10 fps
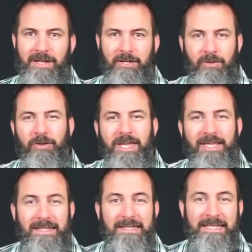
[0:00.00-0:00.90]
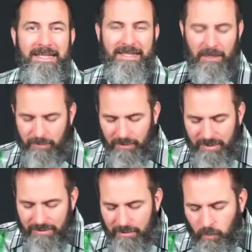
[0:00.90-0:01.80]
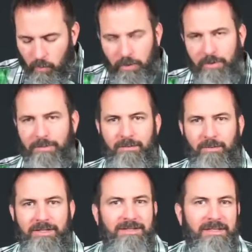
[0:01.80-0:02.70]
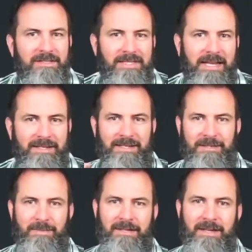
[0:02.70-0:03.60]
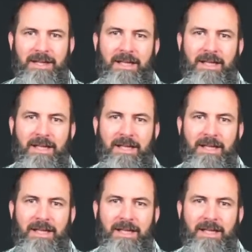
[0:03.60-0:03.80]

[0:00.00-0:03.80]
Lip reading: You're looking at the details. What does this word mean? What does this sentence mean?